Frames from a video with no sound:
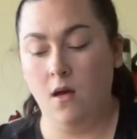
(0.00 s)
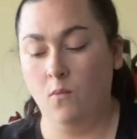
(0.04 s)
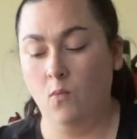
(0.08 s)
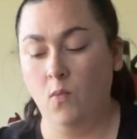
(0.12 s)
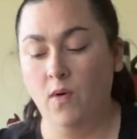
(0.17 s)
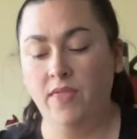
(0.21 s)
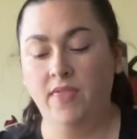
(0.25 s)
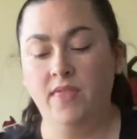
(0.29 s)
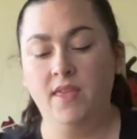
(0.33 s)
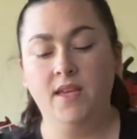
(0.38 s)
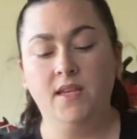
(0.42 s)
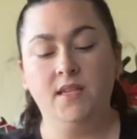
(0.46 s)

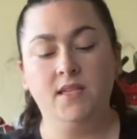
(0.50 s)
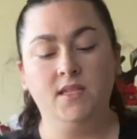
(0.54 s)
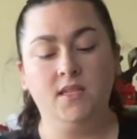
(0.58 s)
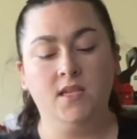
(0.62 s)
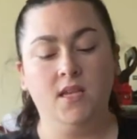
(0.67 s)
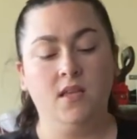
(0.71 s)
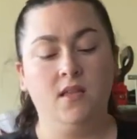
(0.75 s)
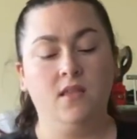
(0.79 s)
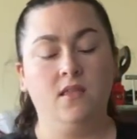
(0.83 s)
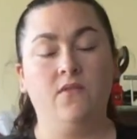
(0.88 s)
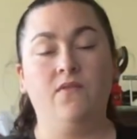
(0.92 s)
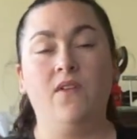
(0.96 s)
With these,
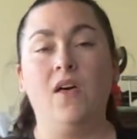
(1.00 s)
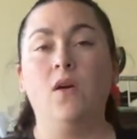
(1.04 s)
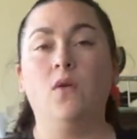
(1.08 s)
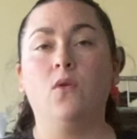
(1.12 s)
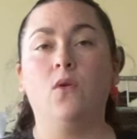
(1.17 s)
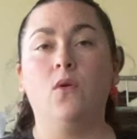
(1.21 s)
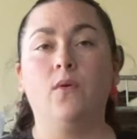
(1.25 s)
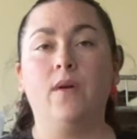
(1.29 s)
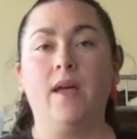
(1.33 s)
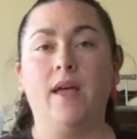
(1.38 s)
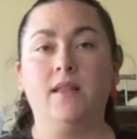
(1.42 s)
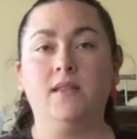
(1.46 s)
the
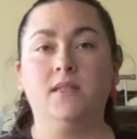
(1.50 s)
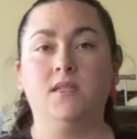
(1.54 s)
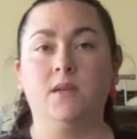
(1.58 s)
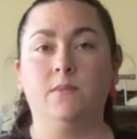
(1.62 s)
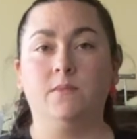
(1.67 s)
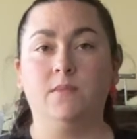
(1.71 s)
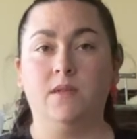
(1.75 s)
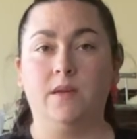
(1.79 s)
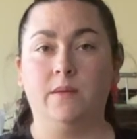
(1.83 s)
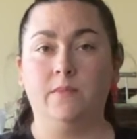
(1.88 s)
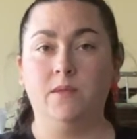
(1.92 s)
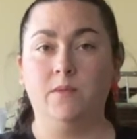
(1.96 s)
Velcro can
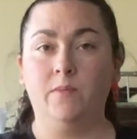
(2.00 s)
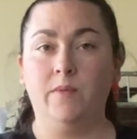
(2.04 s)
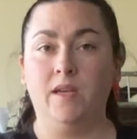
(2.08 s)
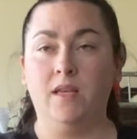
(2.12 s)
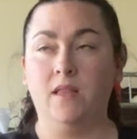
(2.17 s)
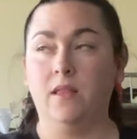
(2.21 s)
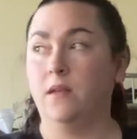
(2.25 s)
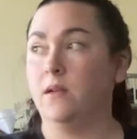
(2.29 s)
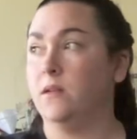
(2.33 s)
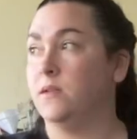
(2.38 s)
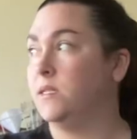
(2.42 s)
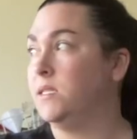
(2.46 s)
sometimes be a
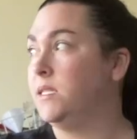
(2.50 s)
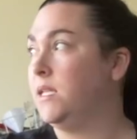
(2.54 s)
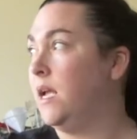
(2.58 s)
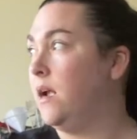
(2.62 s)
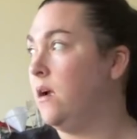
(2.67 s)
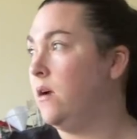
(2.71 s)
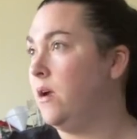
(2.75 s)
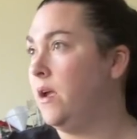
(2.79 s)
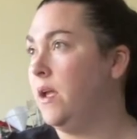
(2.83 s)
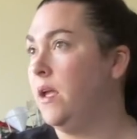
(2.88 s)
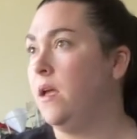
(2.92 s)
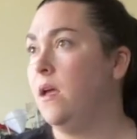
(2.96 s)
little
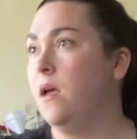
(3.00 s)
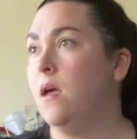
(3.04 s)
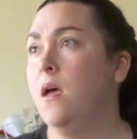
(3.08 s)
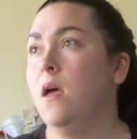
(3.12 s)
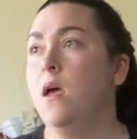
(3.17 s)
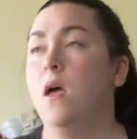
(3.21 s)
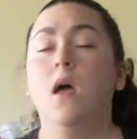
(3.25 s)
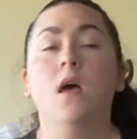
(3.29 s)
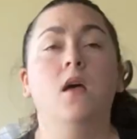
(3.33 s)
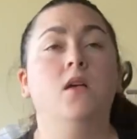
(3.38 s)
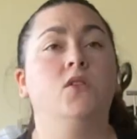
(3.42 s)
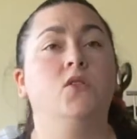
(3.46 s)
scary,
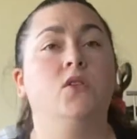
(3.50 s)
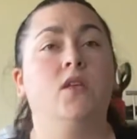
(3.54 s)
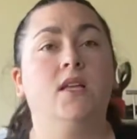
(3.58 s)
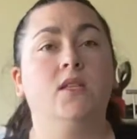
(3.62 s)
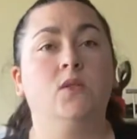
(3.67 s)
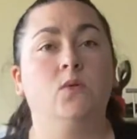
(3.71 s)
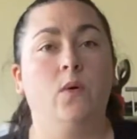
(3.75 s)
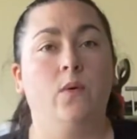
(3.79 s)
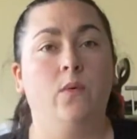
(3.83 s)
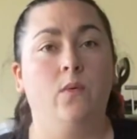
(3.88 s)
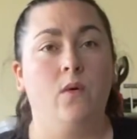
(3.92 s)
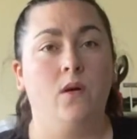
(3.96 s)
so that's
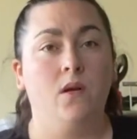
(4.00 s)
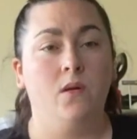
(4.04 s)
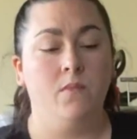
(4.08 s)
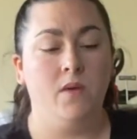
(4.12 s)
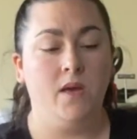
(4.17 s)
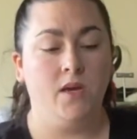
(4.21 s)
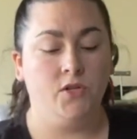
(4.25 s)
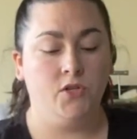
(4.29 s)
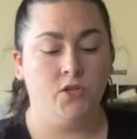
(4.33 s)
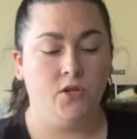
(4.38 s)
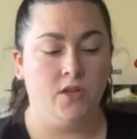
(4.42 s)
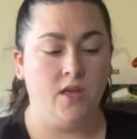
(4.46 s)
why we want to
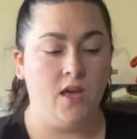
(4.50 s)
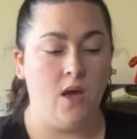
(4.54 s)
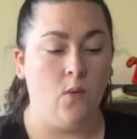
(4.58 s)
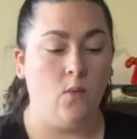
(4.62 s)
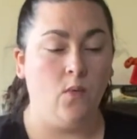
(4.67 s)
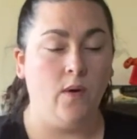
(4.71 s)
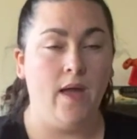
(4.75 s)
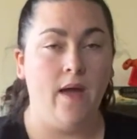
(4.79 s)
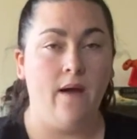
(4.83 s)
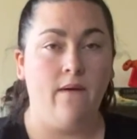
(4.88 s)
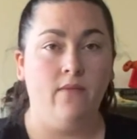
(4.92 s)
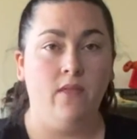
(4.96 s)
make sure that
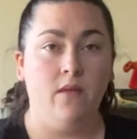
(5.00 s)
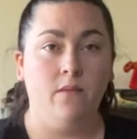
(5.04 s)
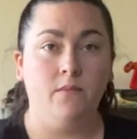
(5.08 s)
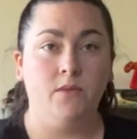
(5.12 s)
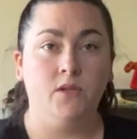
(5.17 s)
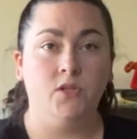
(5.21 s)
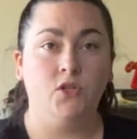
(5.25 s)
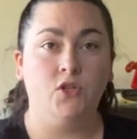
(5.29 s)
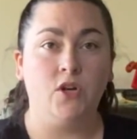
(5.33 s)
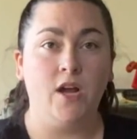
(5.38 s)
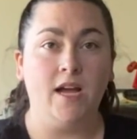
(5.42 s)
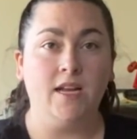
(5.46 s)
we have them
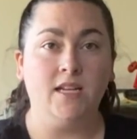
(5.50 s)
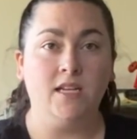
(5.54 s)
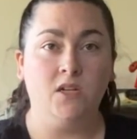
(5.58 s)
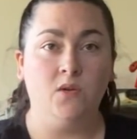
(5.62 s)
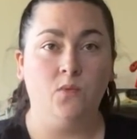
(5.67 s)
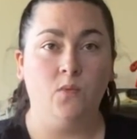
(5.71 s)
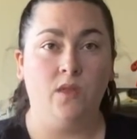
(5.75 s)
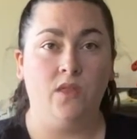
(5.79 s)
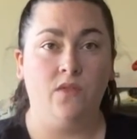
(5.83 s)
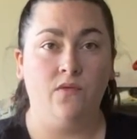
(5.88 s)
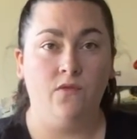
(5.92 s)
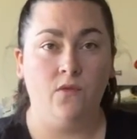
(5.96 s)
distracted
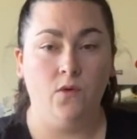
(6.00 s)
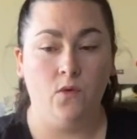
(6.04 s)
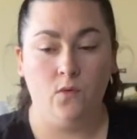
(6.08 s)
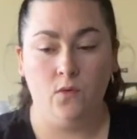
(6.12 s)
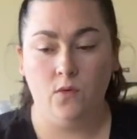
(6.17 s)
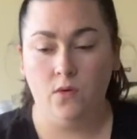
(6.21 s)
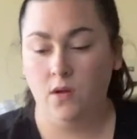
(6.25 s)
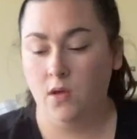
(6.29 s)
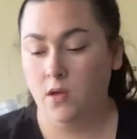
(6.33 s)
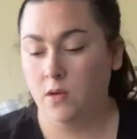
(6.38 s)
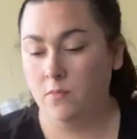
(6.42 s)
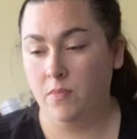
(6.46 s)
with
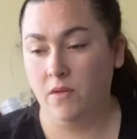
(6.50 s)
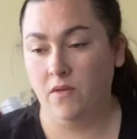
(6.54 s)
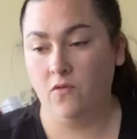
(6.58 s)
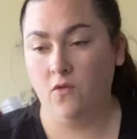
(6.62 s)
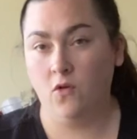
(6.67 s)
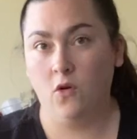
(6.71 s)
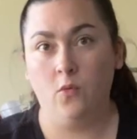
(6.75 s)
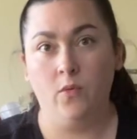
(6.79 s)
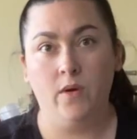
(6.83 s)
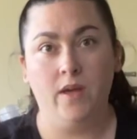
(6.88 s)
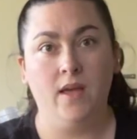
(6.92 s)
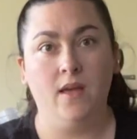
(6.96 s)
food
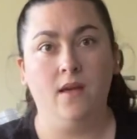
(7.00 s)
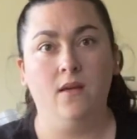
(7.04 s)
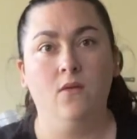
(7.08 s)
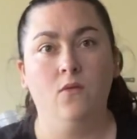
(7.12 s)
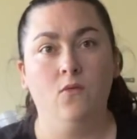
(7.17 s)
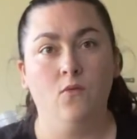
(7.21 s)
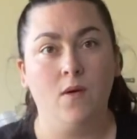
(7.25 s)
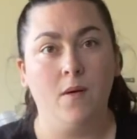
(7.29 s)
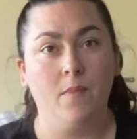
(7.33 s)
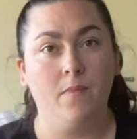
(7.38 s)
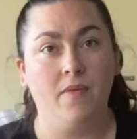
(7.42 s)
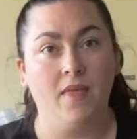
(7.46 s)
before we
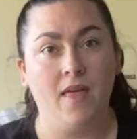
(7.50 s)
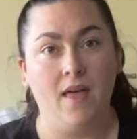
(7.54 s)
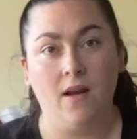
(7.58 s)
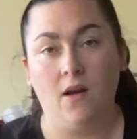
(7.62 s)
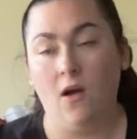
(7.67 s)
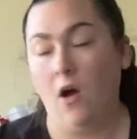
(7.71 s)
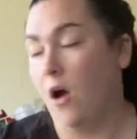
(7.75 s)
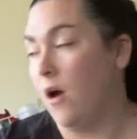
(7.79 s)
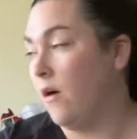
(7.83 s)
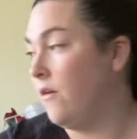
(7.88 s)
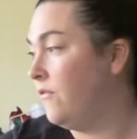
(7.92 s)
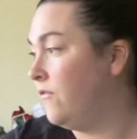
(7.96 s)
rip that
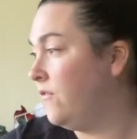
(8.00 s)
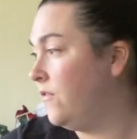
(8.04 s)
off.